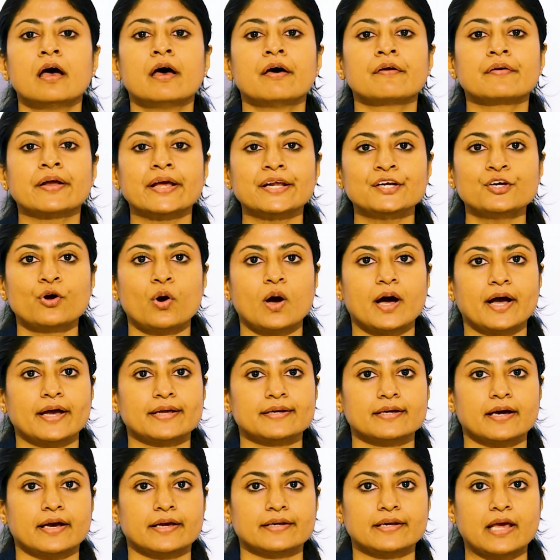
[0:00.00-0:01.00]

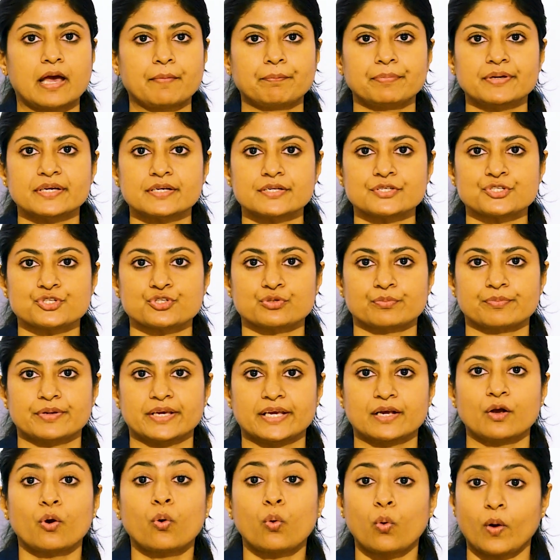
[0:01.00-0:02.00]
Radioiodine appears to be
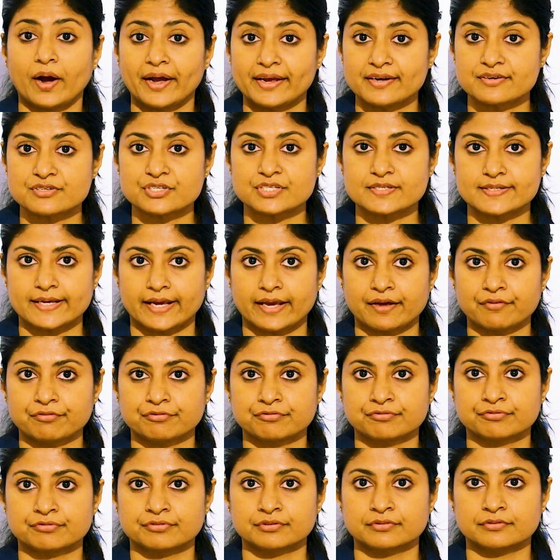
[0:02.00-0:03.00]
quite safe.
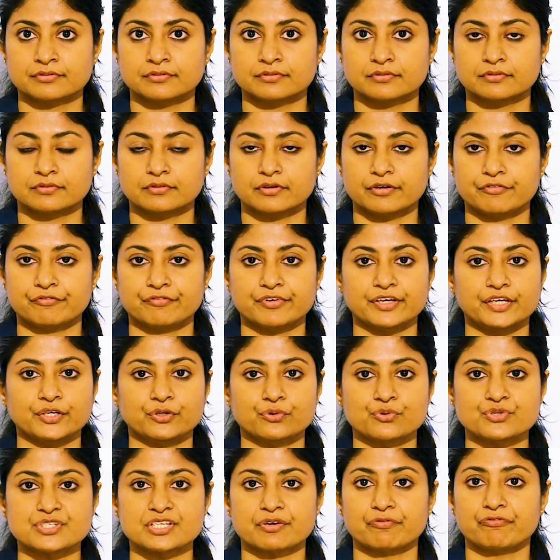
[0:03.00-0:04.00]
We
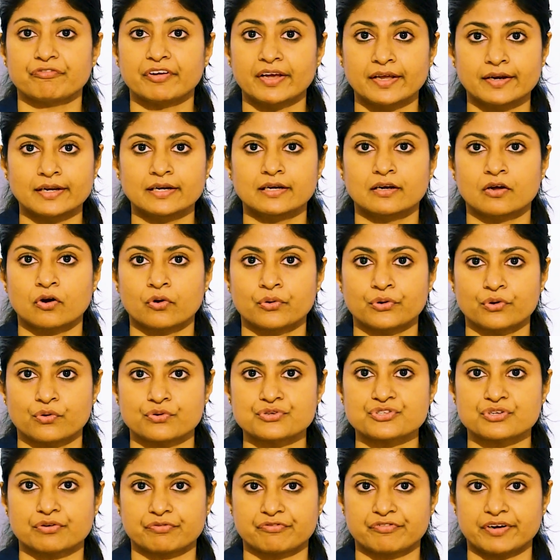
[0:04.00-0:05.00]
use a very low
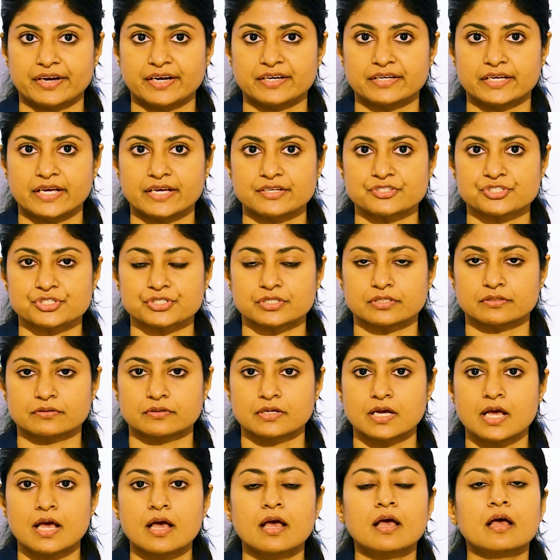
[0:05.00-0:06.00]
dose of radiation.
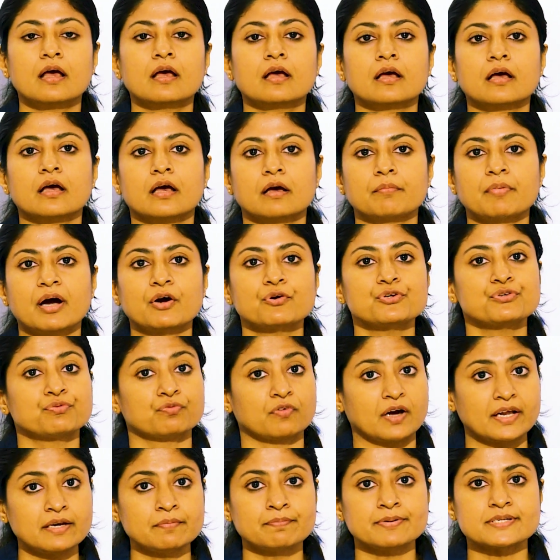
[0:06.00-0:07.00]
About
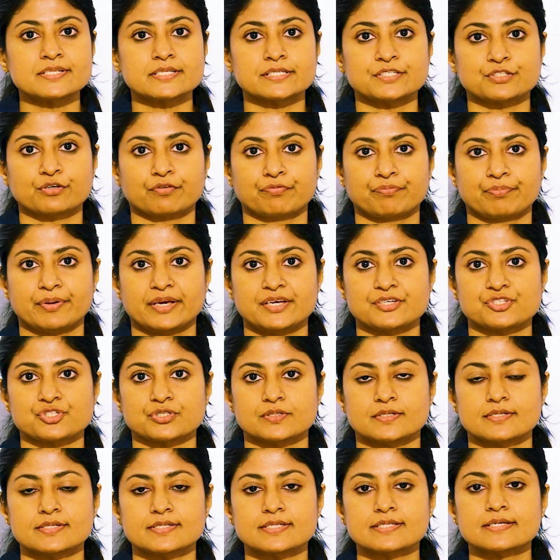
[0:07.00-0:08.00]
1% of
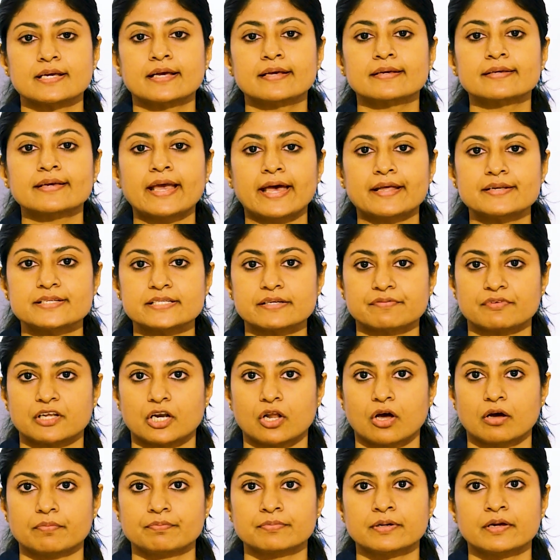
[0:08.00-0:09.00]
patients can
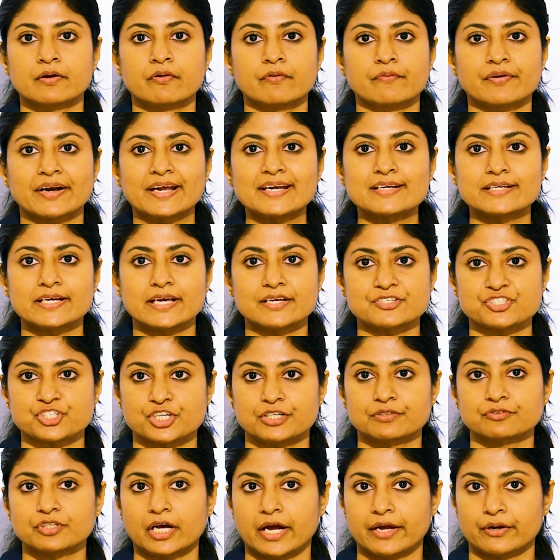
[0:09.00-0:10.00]
develop
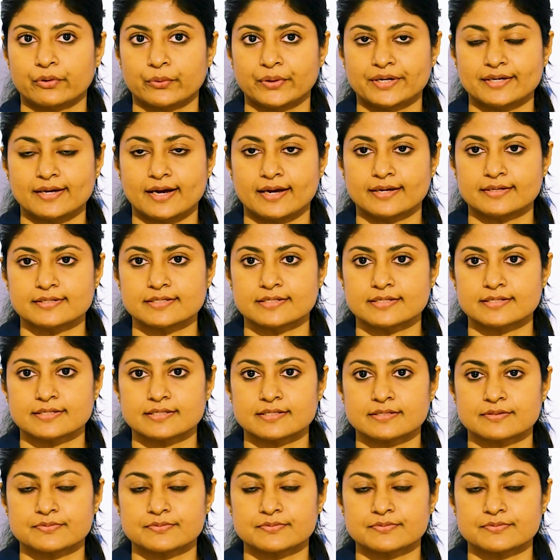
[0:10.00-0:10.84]
radiation thyroiditis.